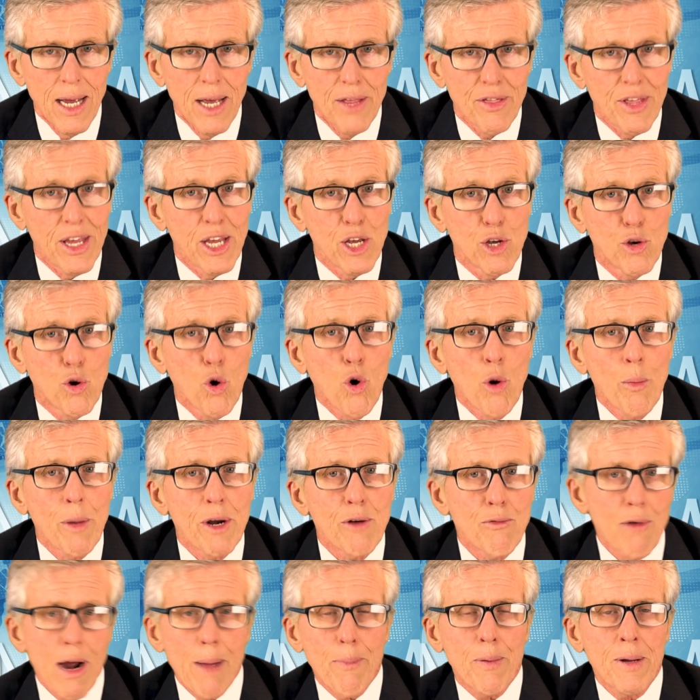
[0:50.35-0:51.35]
the
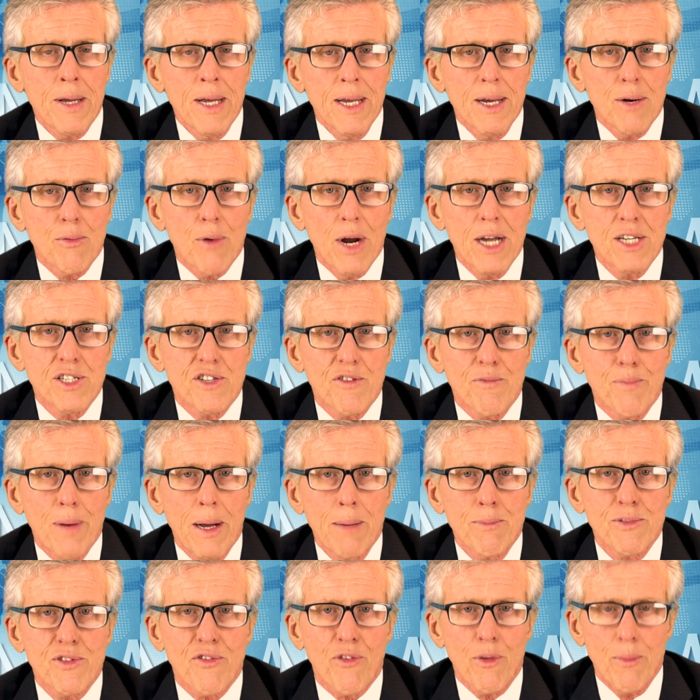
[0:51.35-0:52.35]
Gorman-Rupp range of
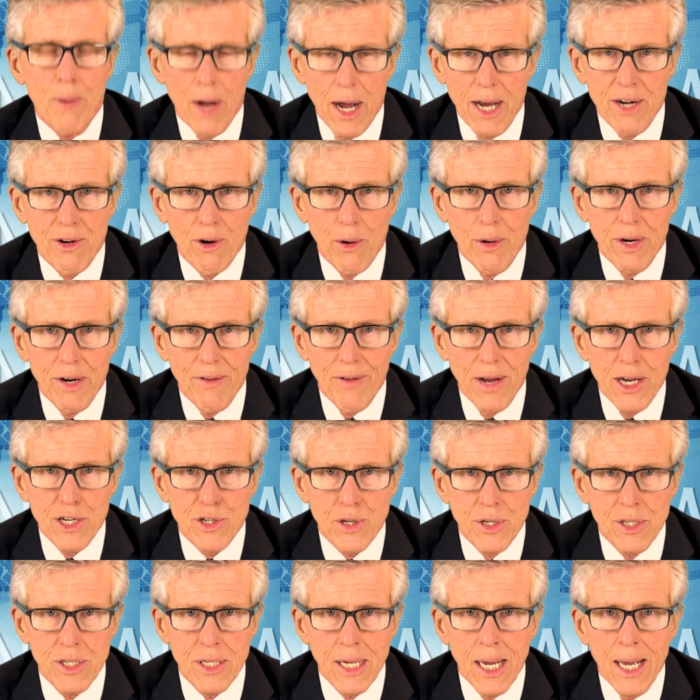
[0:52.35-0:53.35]
pumps from Hydro
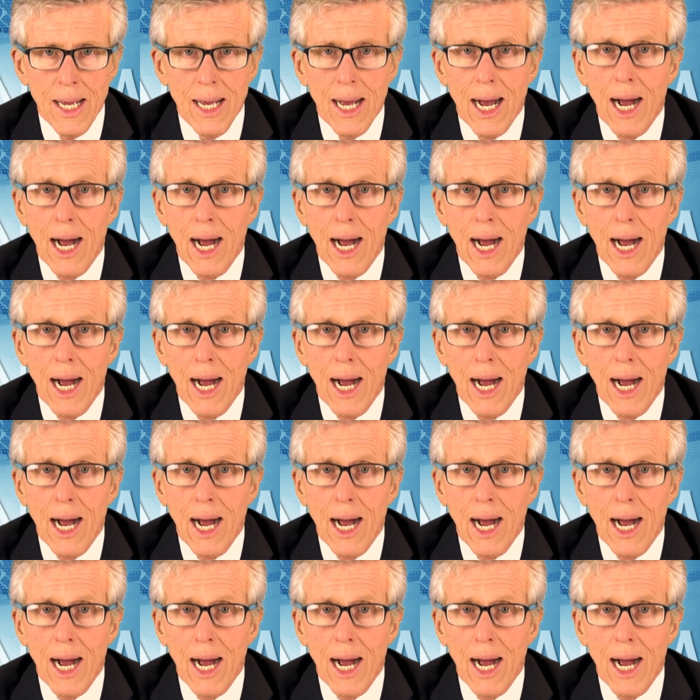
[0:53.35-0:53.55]
Innovations